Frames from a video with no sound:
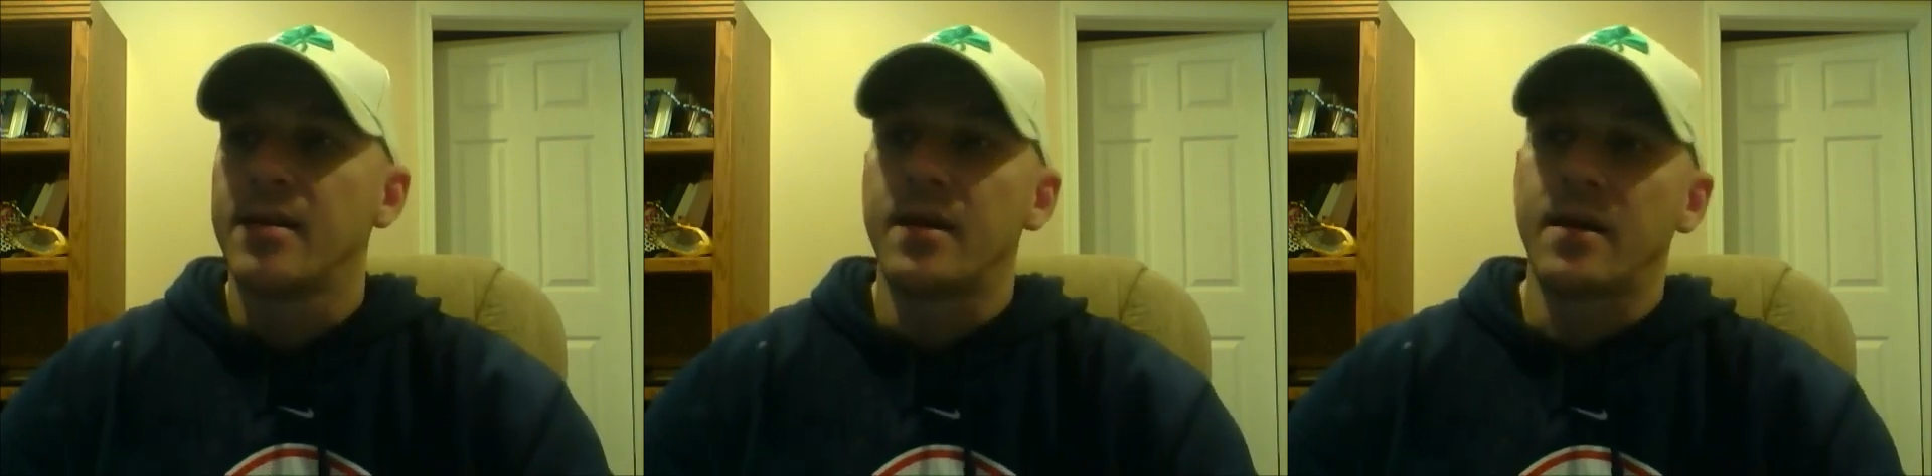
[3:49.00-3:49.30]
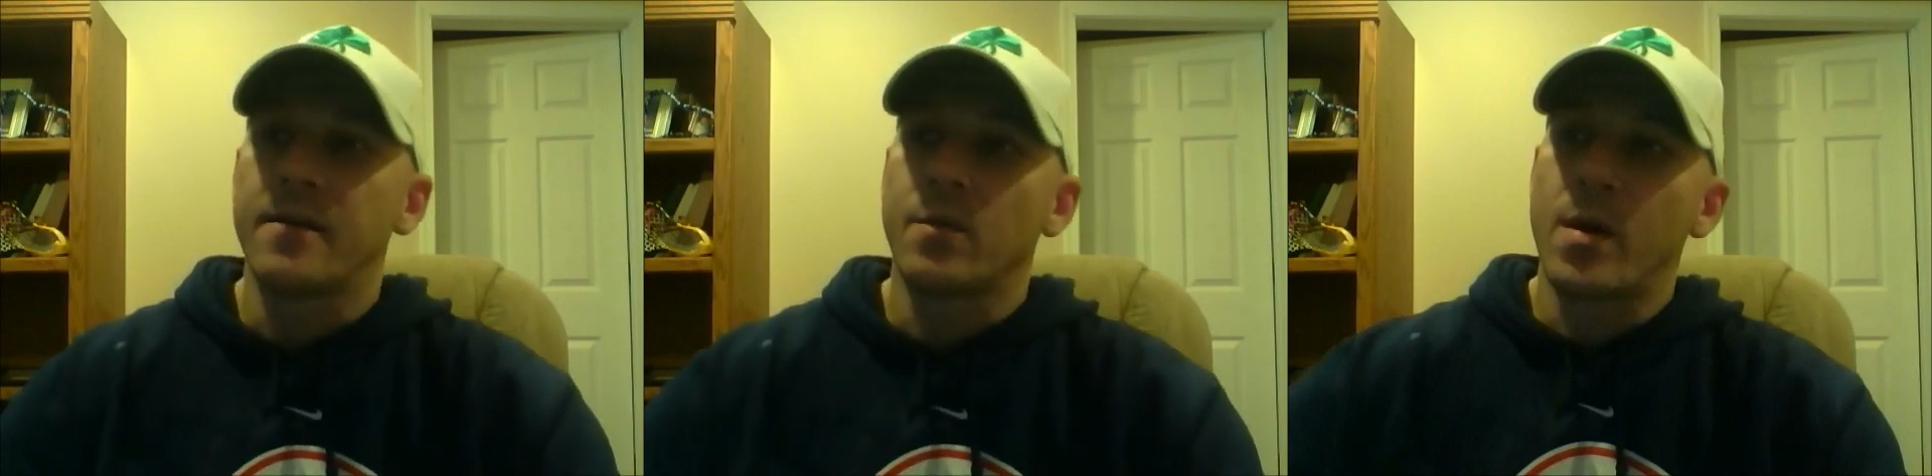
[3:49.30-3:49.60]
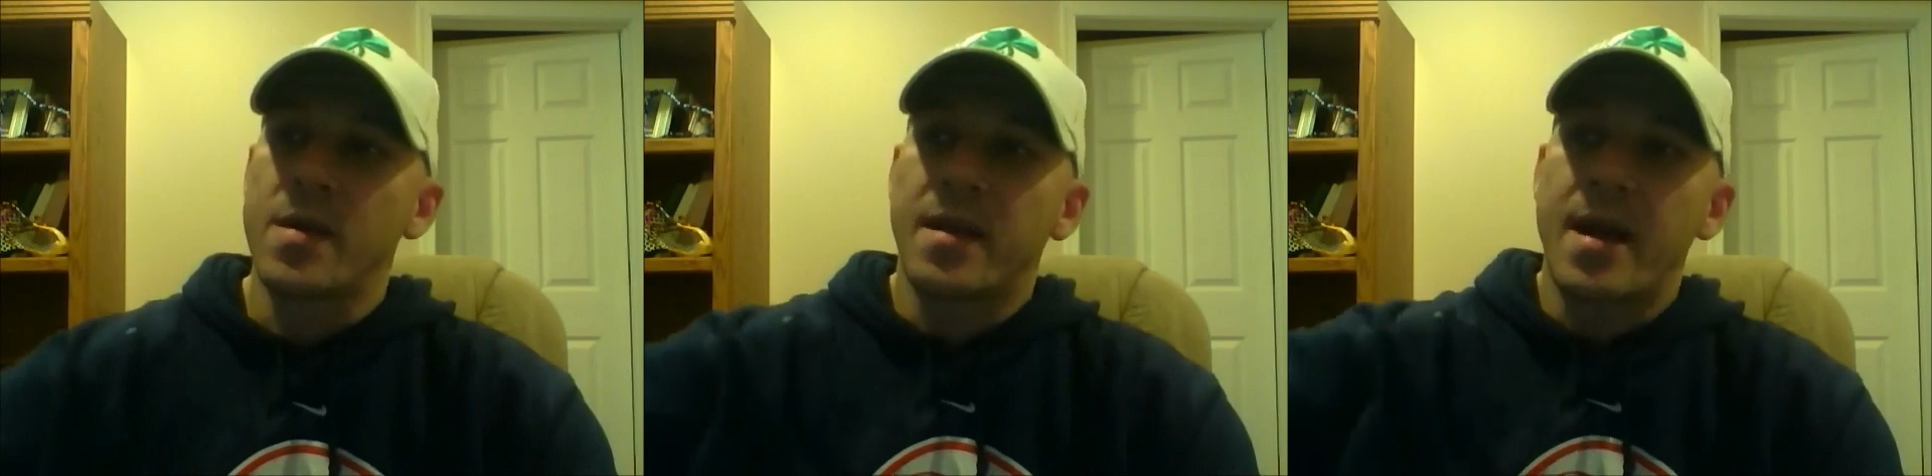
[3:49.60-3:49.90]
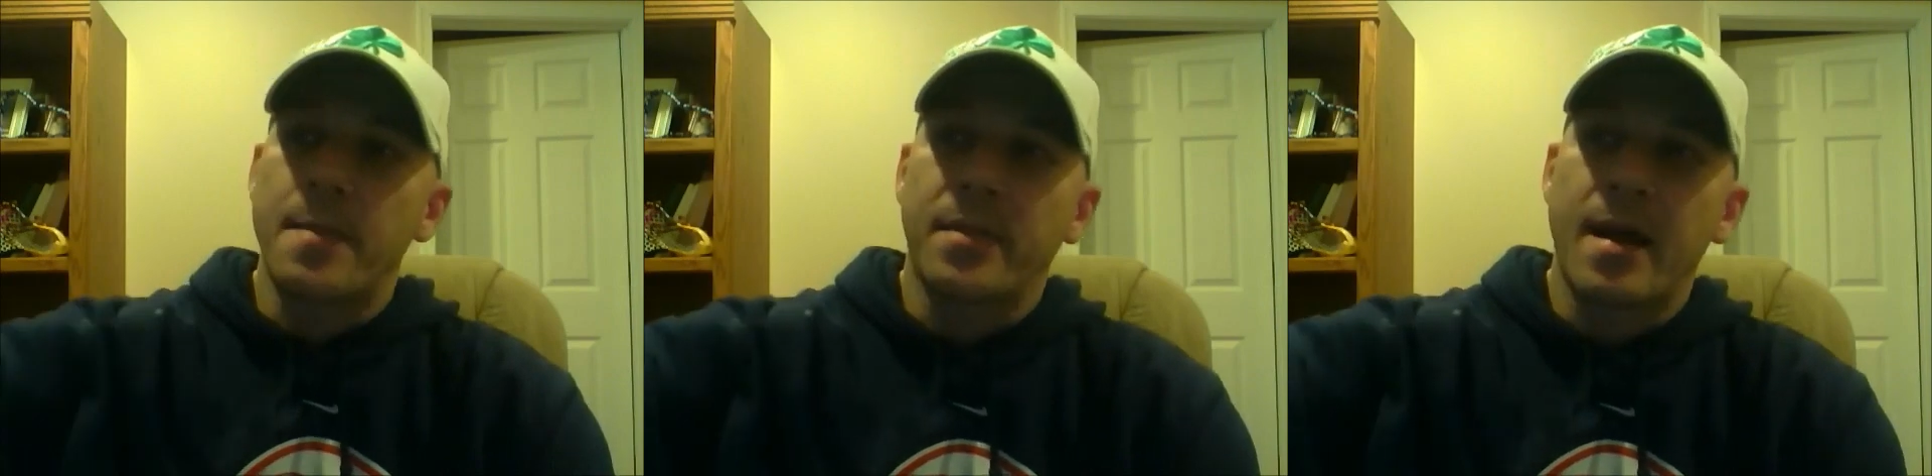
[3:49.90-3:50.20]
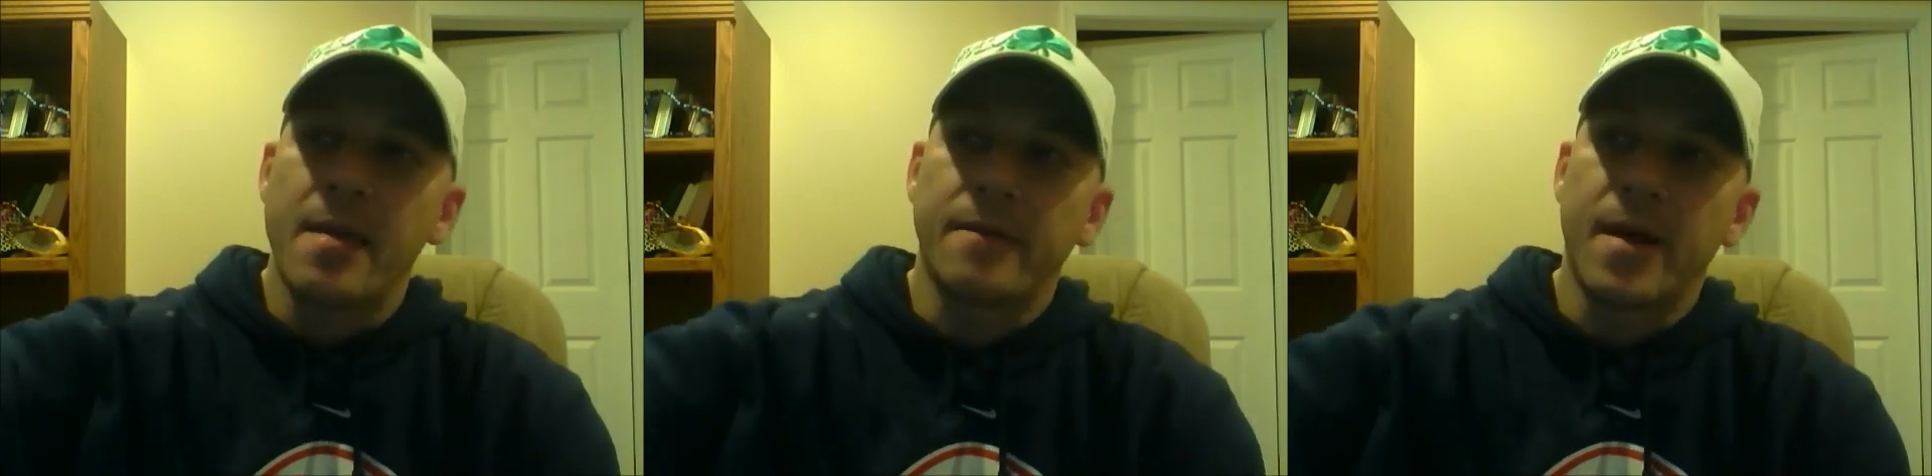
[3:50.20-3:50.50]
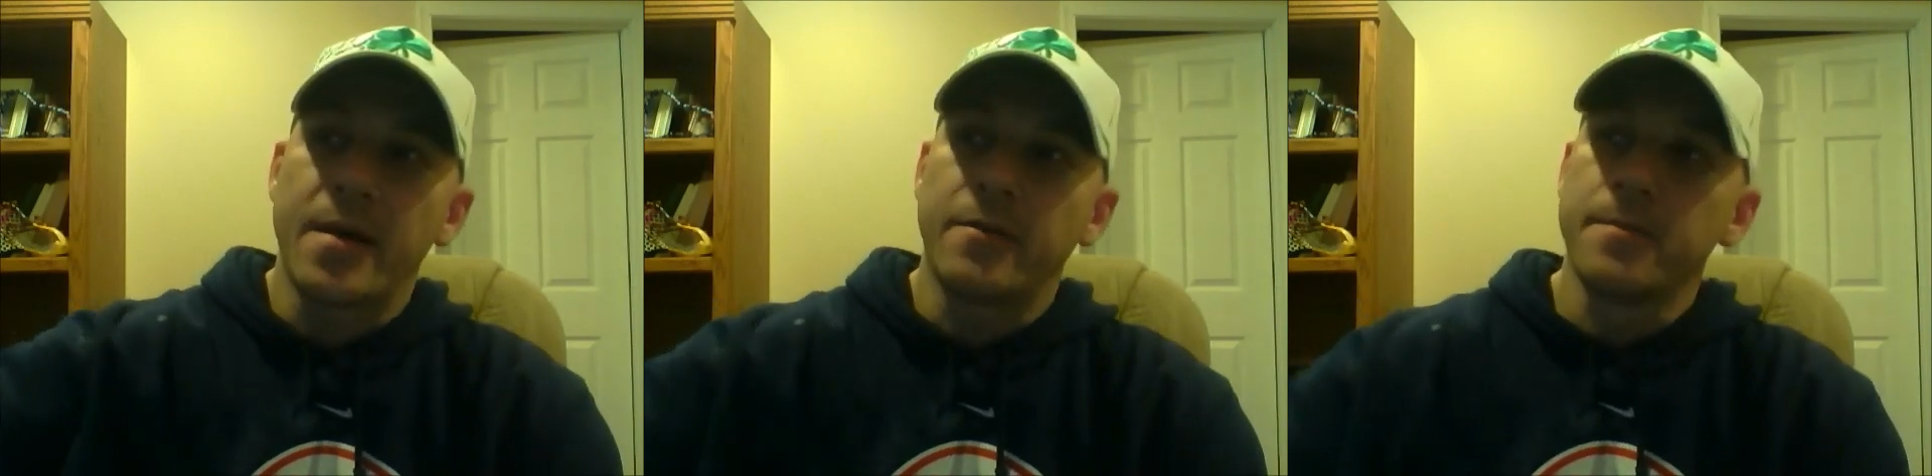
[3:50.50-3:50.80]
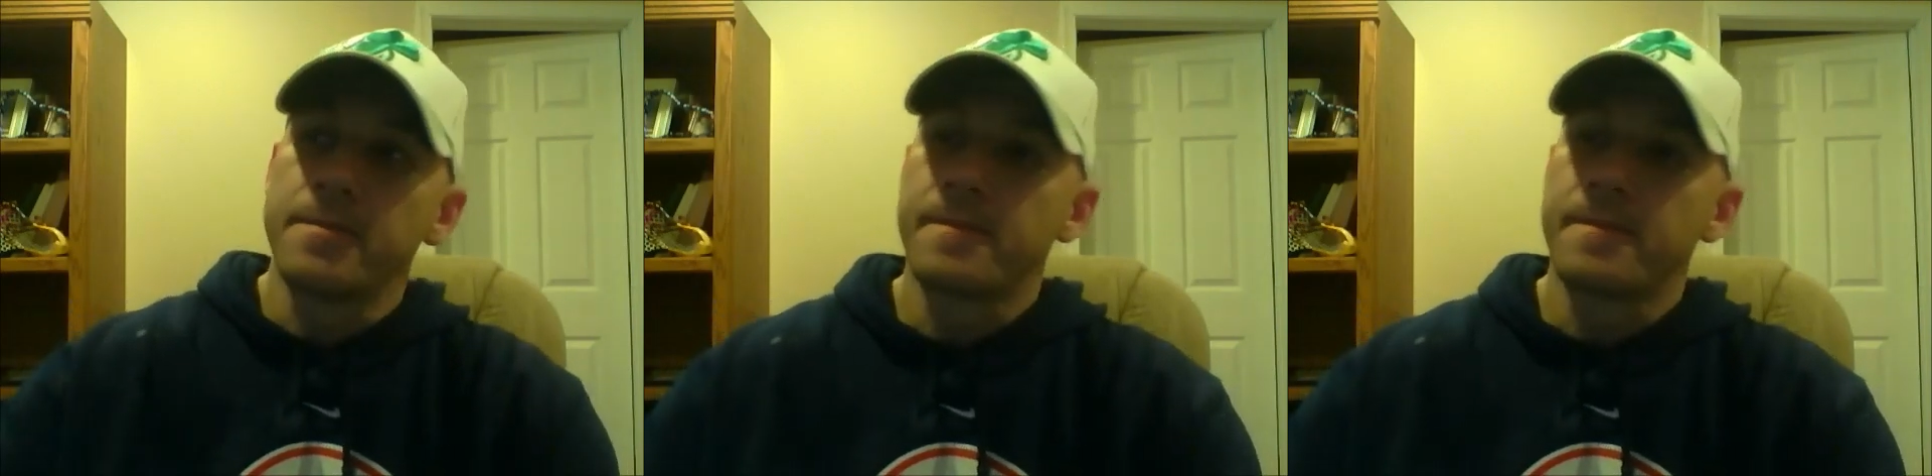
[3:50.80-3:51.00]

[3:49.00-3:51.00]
All right, the way that I apply the vinyl,